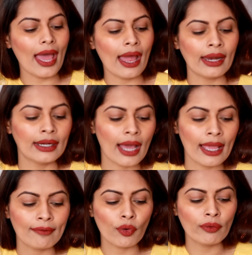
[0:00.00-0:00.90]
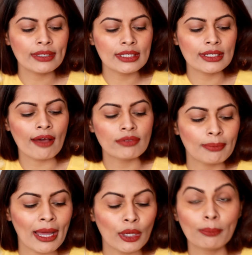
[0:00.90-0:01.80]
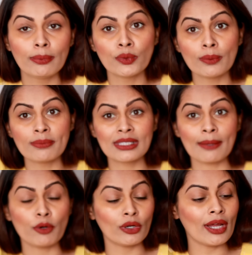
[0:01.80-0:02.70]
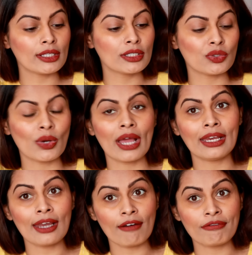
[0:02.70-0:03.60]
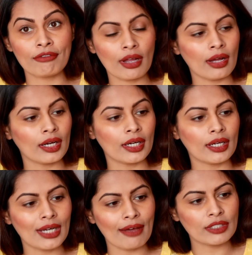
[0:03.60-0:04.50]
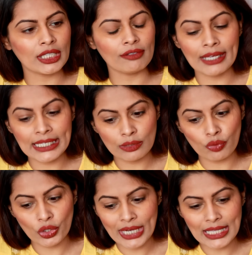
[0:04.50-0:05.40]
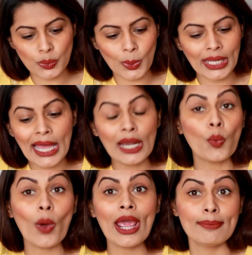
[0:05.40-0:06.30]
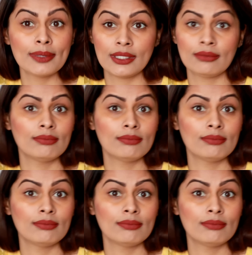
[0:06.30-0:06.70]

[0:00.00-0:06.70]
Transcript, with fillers: and I have always loved Bio Blooms products so I love uh, loved the face wash as well and wipes.